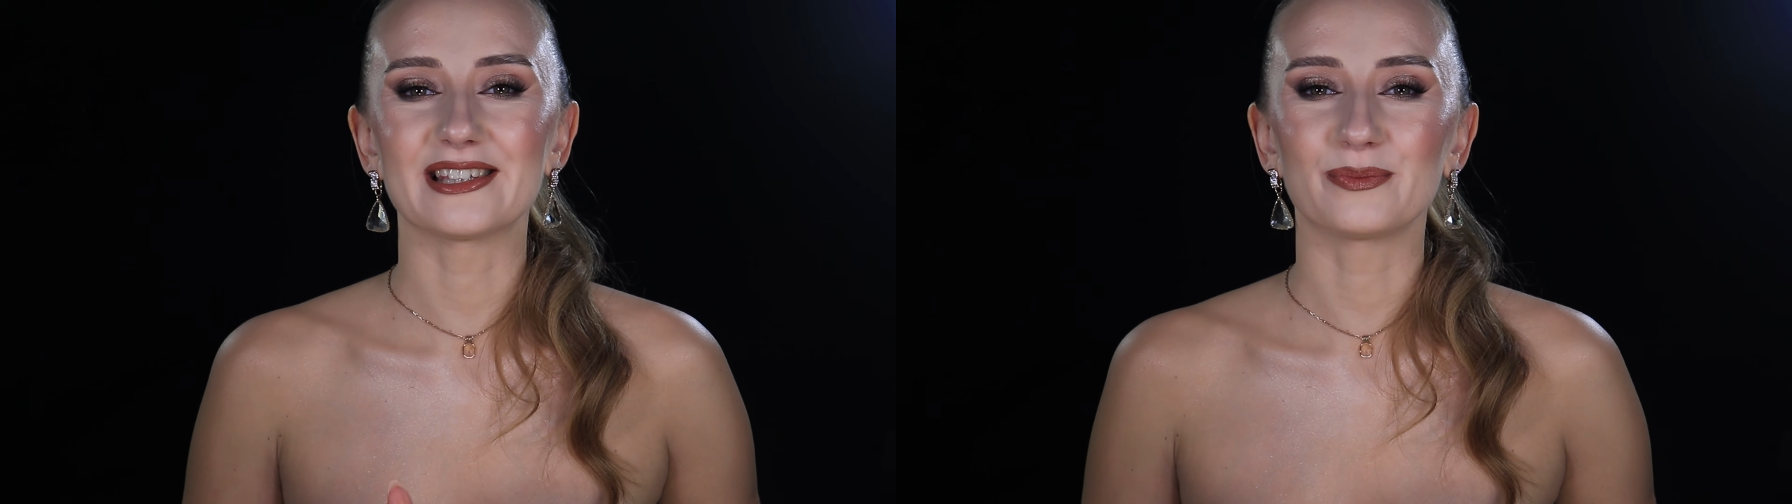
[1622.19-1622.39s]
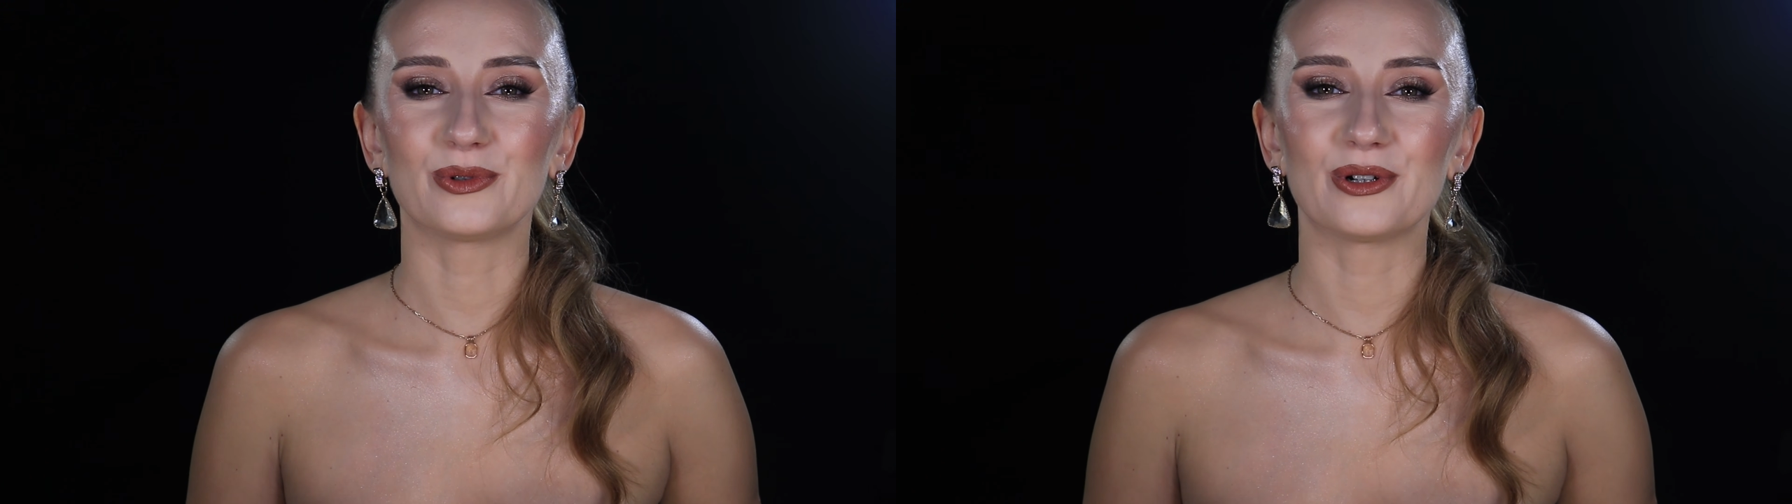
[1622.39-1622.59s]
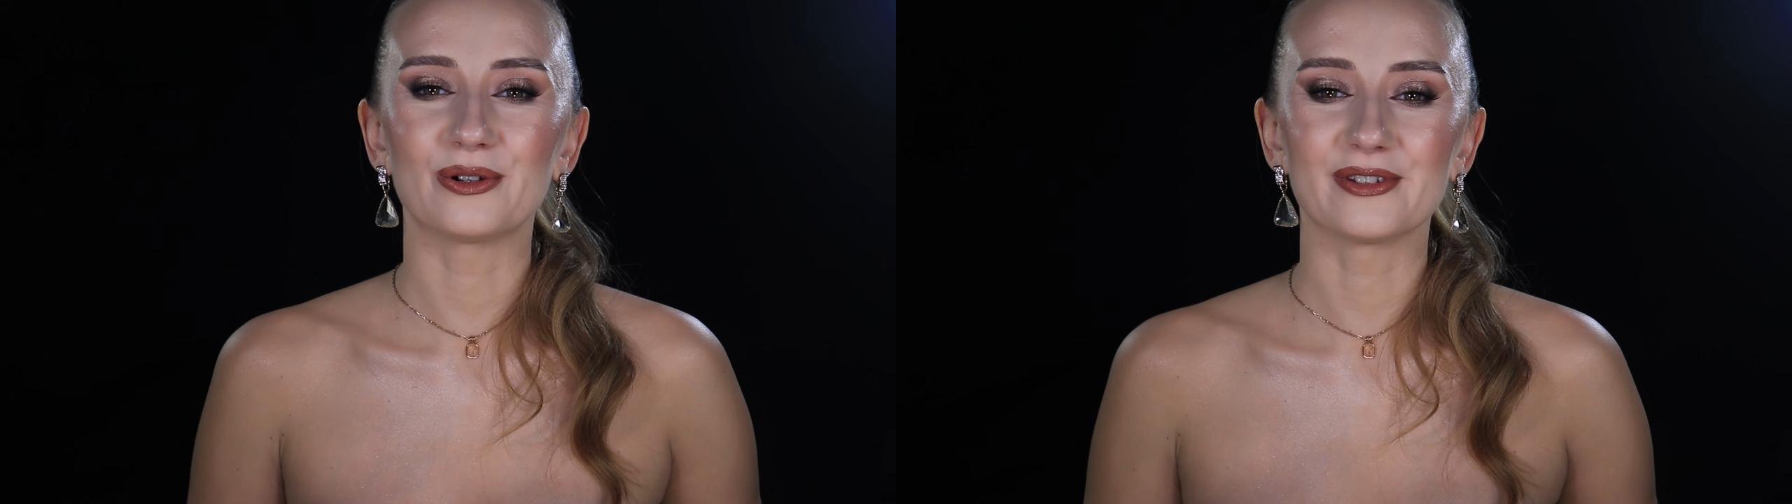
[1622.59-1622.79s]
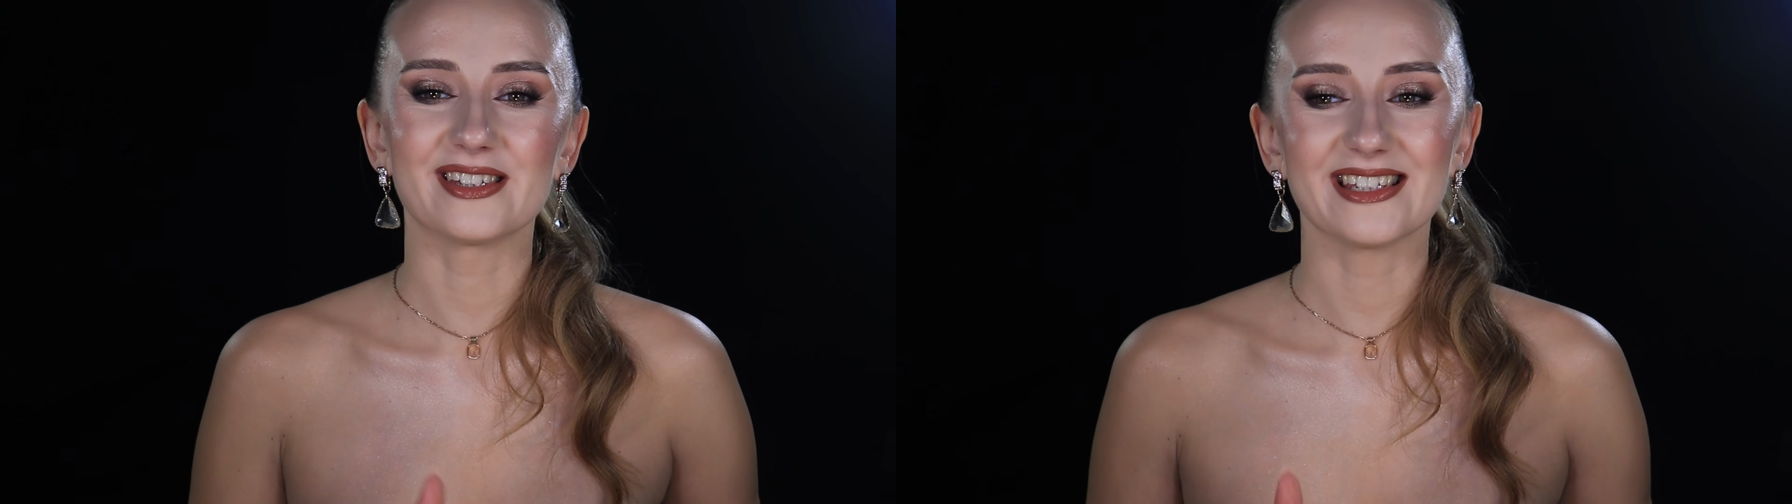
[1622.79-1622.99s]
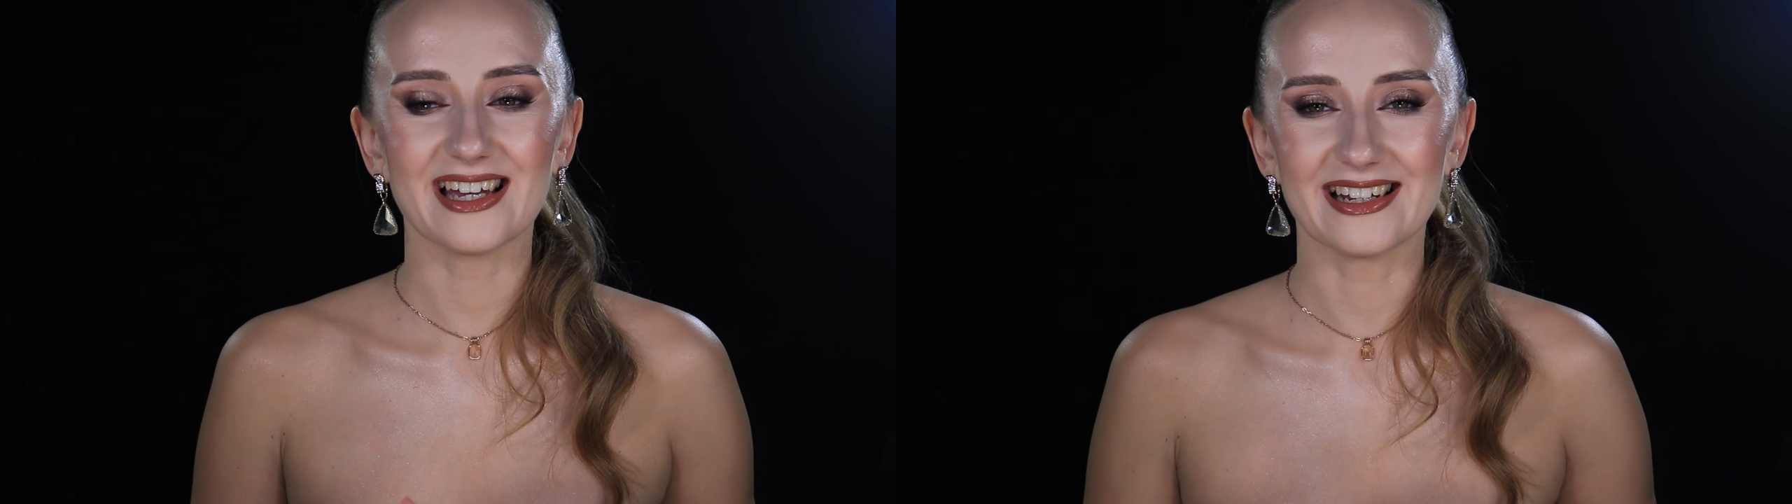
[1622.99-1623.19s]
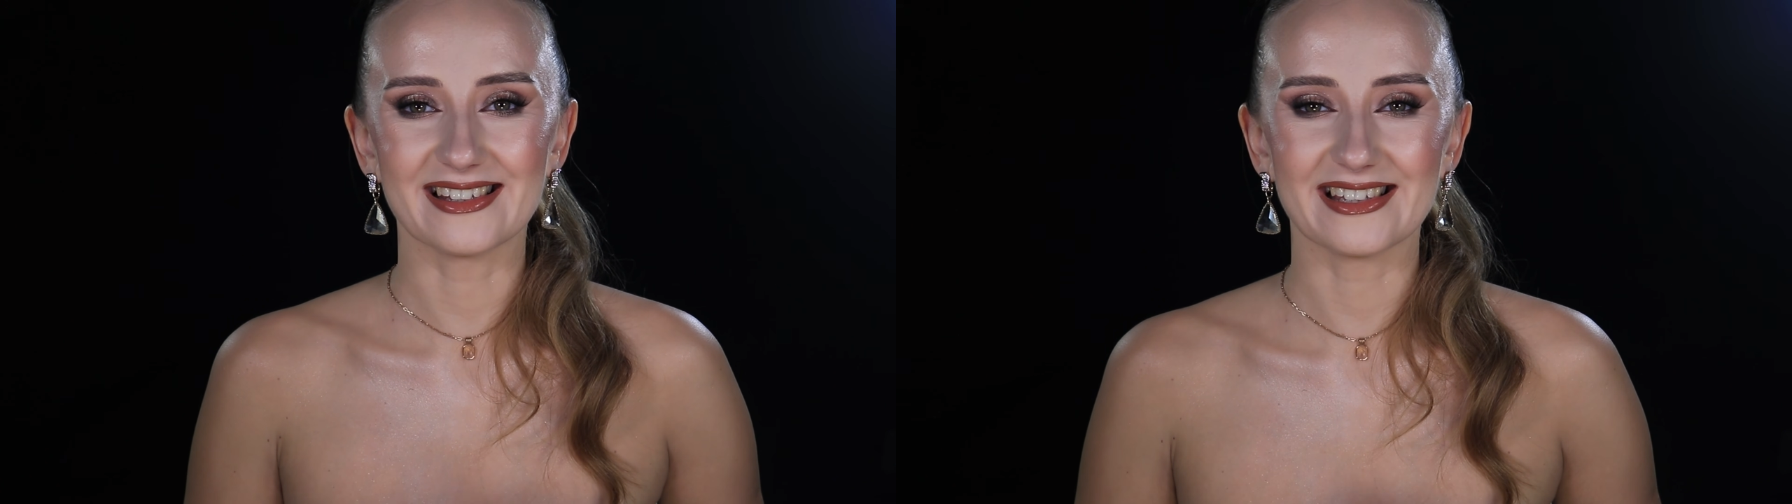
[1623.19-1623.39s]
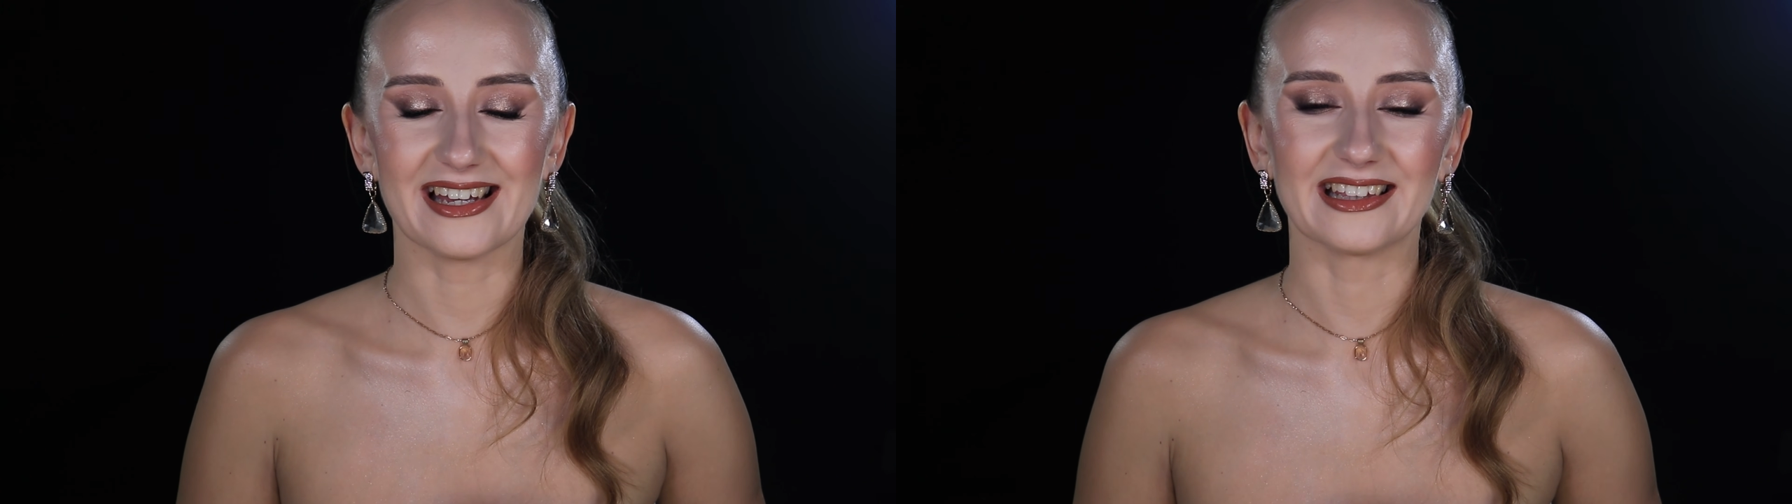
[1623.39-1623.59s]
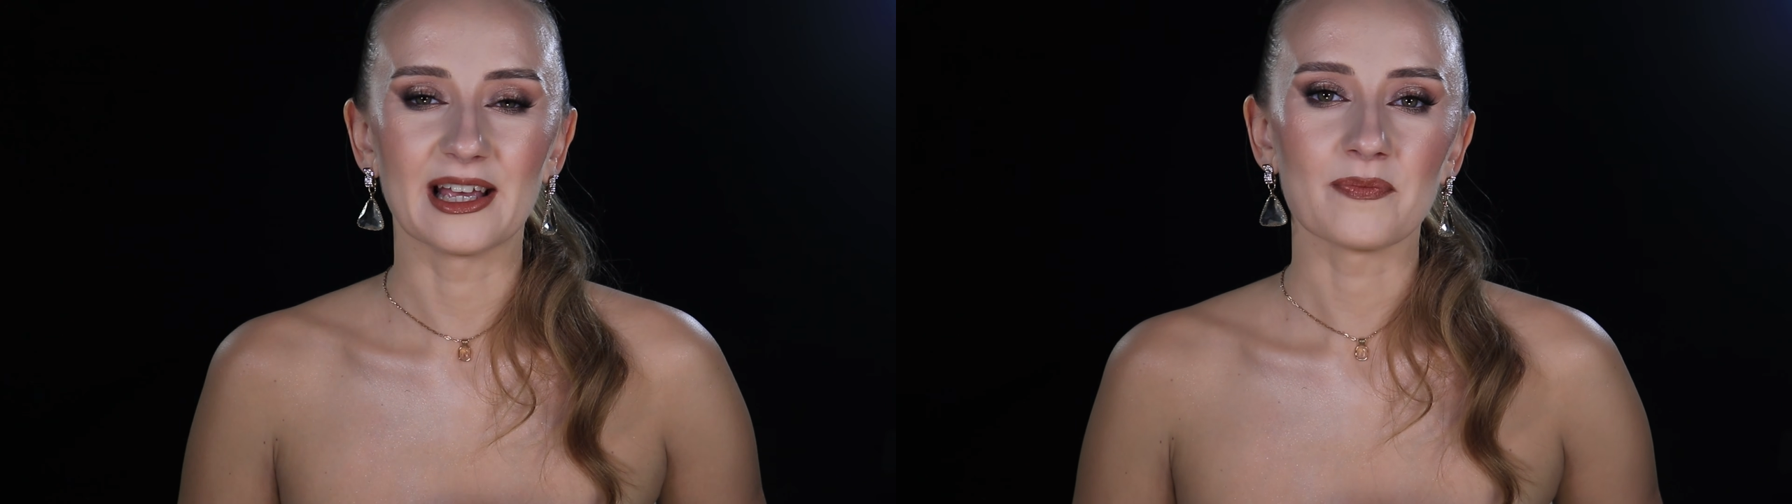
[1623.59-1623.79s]
it's more on satin
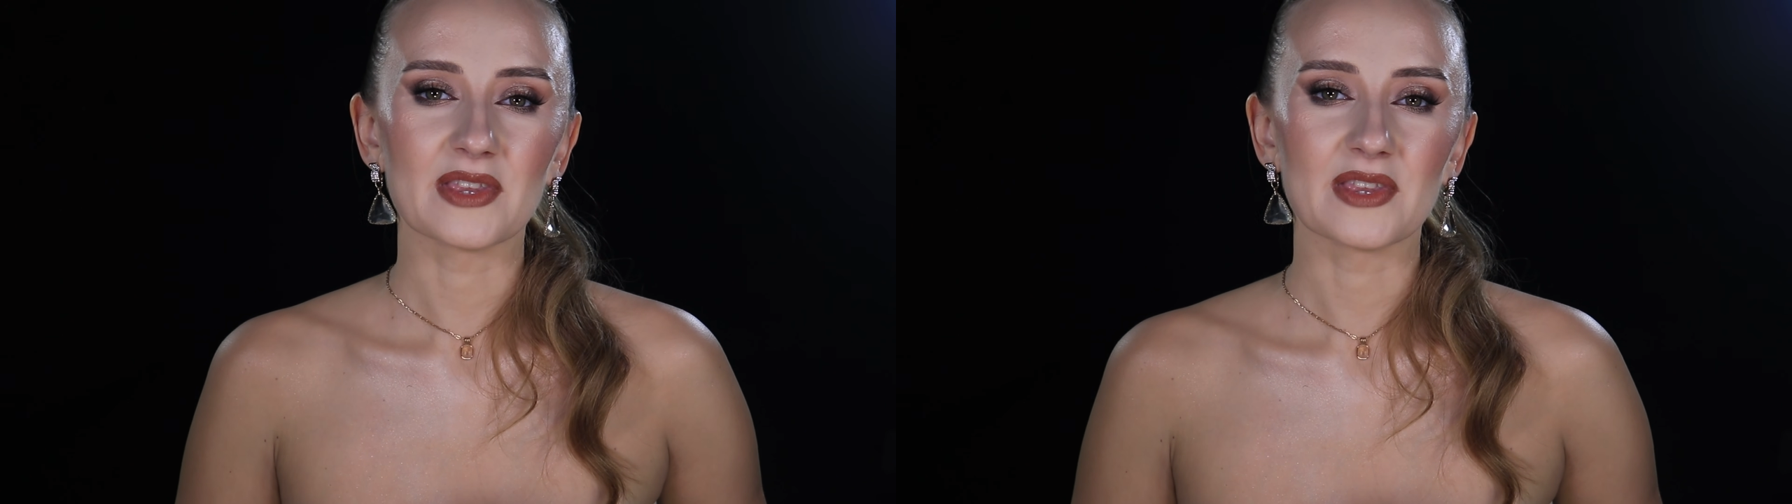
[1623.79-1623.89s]
side.